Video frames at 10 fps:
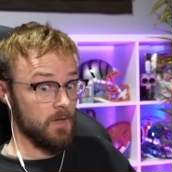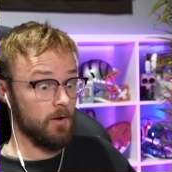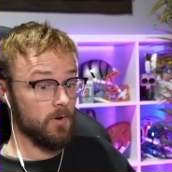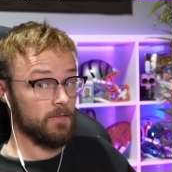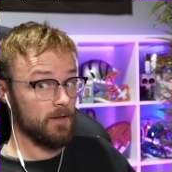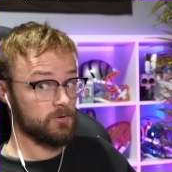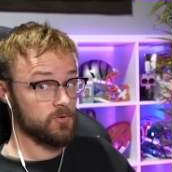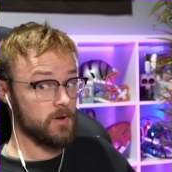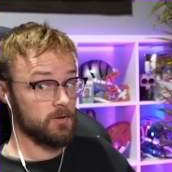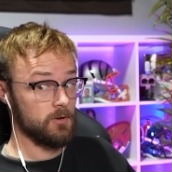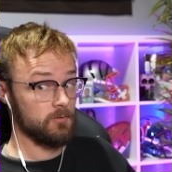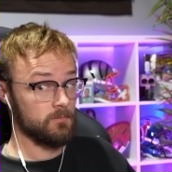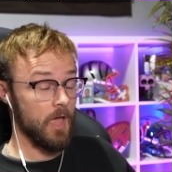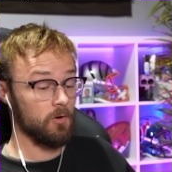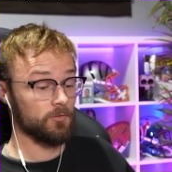I read that streak too.
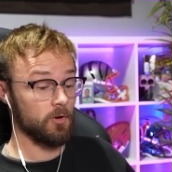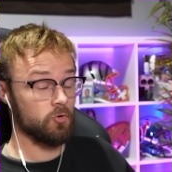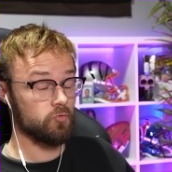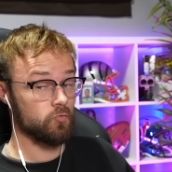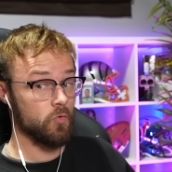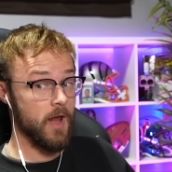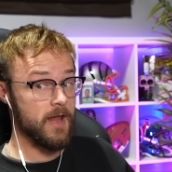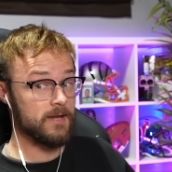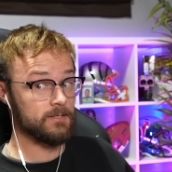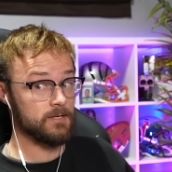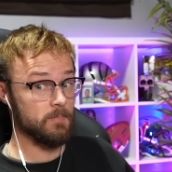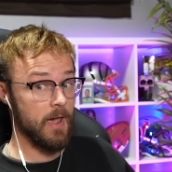That was a crazy